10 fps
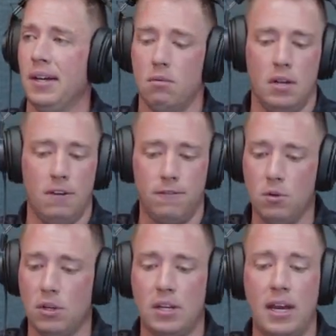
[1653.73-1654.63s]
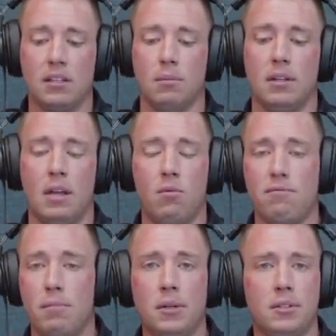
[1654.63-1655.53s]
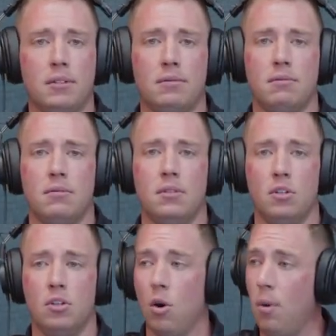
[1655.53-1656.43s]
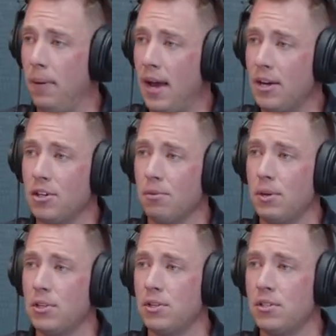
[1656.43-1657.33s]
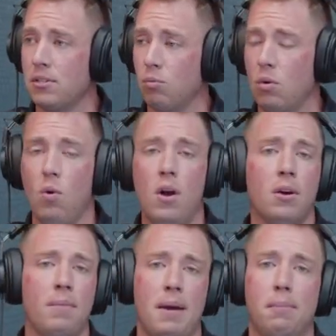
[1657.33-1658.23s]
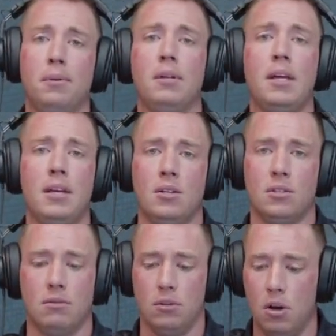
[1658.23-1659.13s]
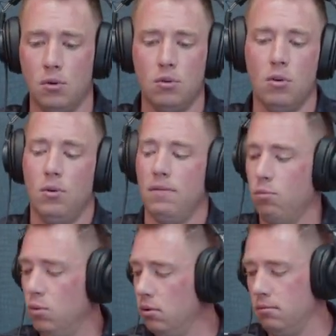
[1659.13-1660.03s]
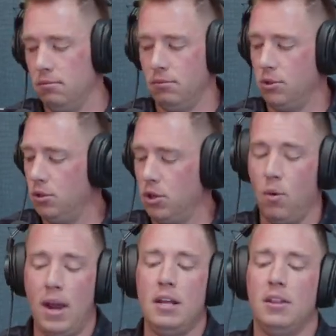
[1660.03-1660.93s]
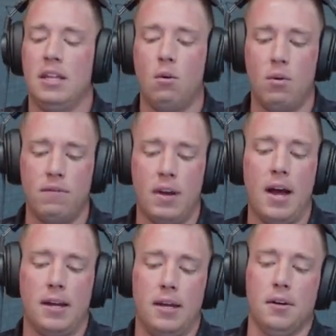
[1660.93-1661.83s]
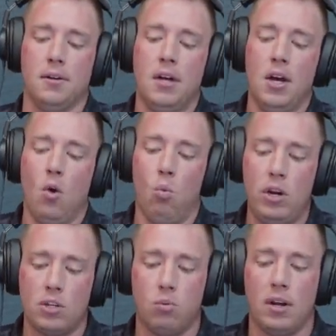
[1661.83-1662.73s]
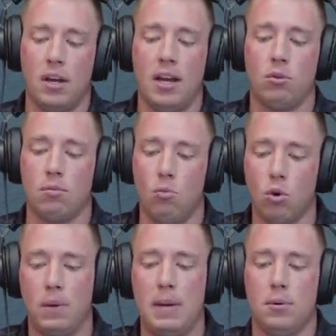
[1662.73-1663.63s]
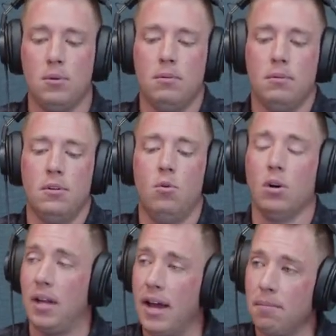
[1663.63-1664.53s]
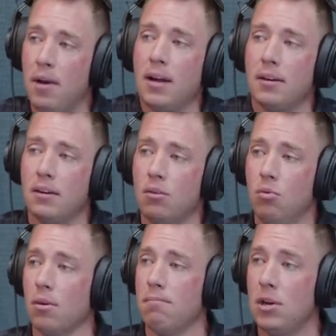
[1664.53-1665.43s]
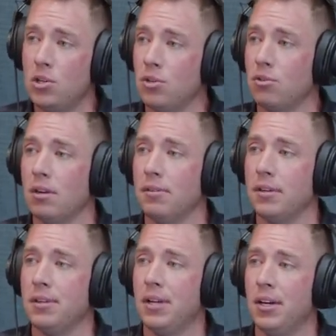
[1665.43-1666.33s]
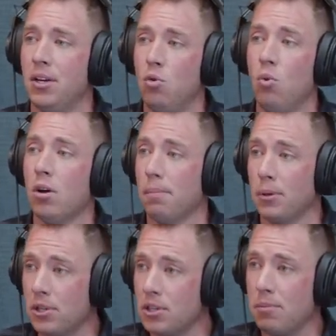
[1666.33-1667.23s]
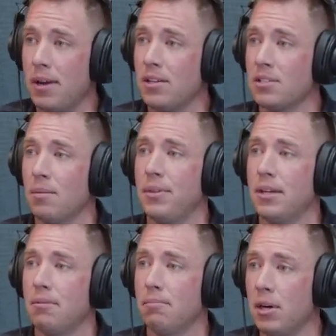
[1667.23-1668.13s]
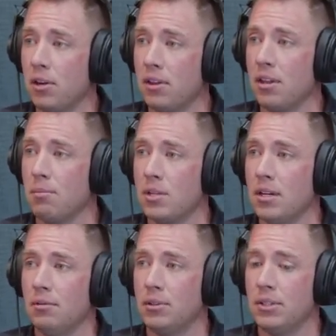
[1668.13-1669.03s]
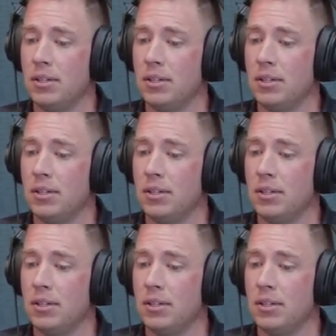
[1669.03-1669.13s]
If you can take something that we've built, go apply it to your business, we welcome that. Please go do it. We'll show anything that we've got here. We just want to connect with more people who are like-minded, who are mission-driven, who want to participate in something bigger than themselves.